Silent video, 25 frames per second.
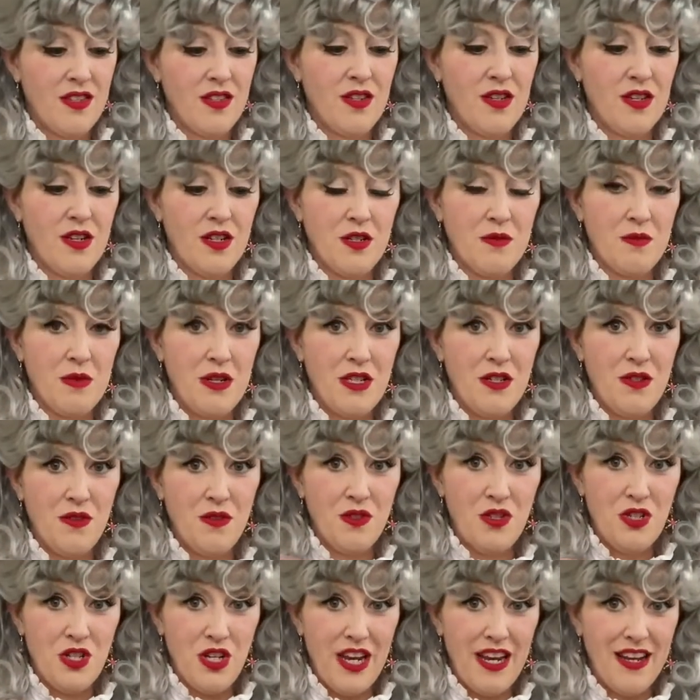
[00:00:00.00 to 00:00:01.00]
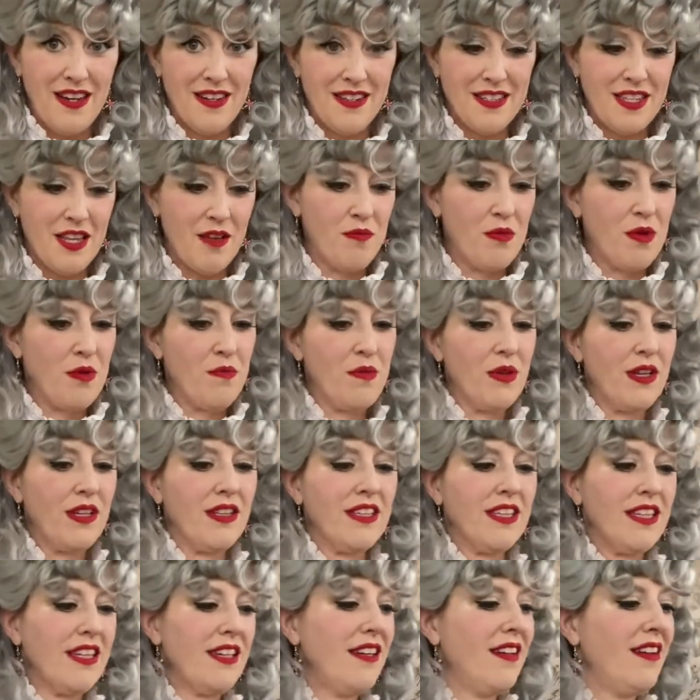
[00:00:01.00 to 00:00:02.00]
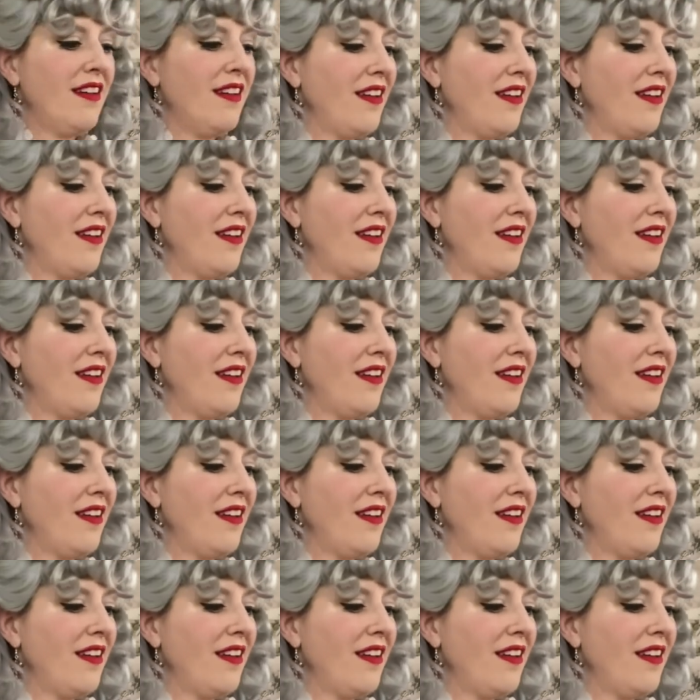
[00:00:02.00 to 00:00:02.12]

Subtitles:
Here's my 2 chairs I've been building.